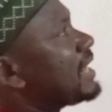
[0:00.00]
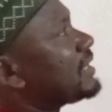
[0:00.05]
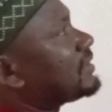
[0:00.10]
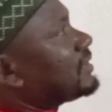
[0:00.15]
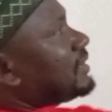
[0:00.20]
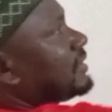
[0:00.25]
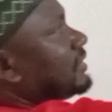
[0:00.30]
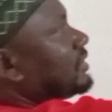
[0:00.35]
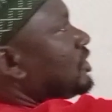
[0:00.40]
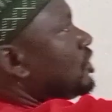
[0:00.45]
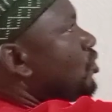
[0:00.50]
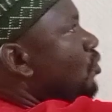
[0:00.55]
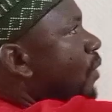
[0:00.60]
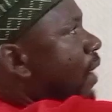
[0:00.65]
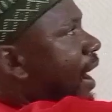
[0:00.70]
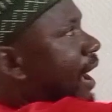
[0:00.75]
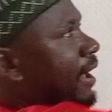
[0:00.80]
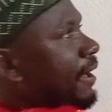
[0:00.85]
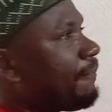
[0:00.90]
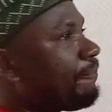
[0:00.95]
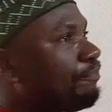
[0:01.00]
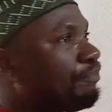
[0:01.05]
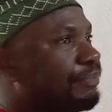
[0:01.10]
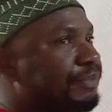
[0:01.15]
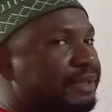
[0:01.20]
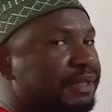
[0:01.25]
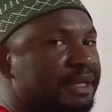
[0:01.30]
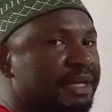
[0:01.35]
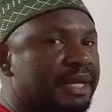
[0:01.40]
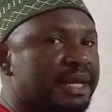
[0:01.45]
ends in ty,
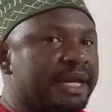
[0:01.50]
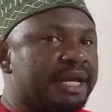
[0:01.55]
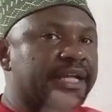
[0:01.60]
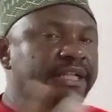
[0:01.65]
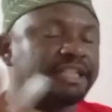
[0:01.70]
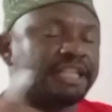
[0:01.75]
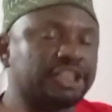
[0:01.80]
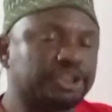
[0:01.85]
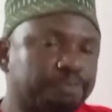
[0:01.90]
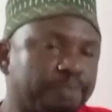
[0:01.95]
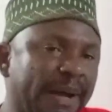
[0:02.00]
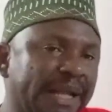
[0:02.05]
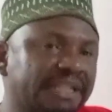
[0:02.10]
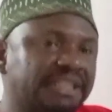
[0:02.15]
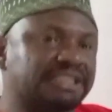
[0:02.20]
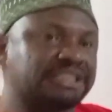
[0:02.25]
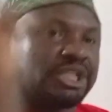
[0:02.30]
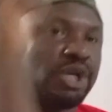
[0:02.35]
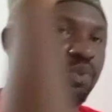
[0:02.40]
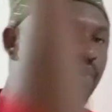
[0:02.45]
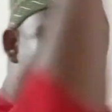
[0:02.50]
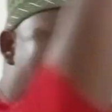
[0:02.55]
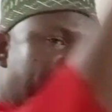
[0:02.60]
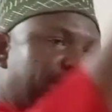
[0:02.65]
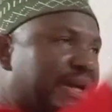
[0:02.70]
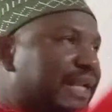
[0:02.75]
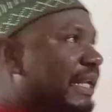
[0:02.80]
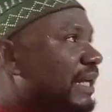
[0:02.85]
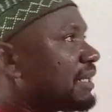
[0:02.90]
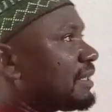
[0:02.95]
the Spanish
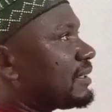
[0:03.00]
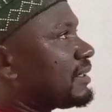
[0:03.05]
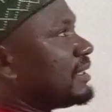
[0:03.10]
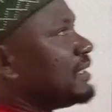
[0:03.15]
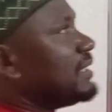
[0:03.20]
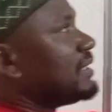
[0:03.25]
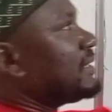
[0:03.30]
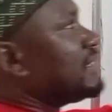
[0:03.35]
equivalent